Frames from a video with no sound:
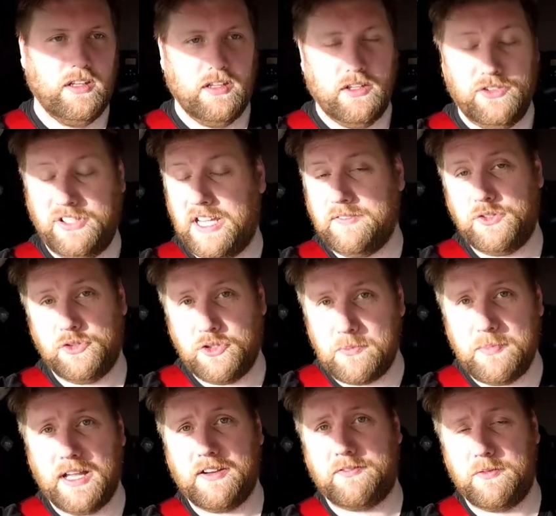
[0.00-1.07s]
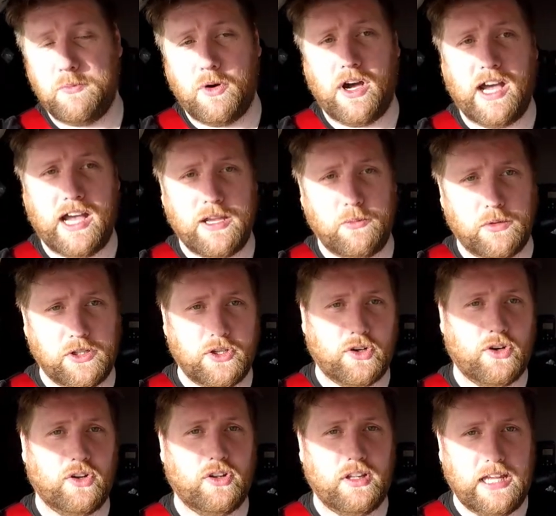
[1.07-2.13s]
So yeah, I've just come back from what I will
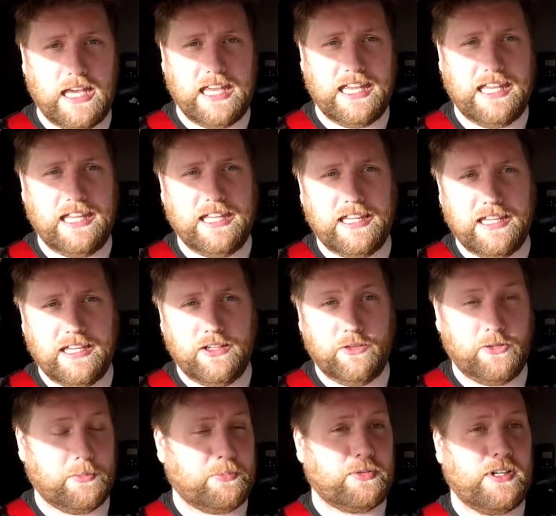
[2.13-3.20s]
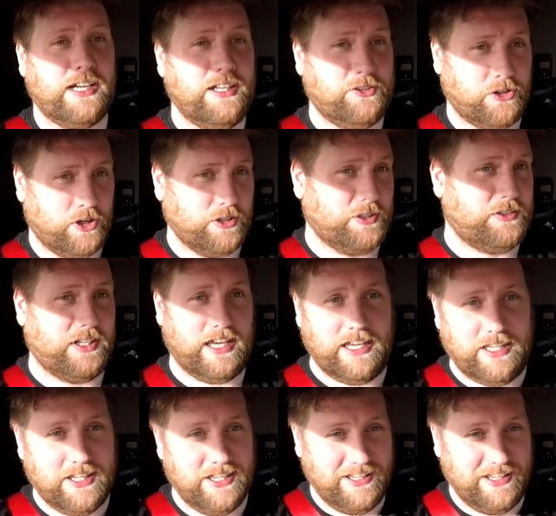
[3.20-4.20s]
call a surprise holiday.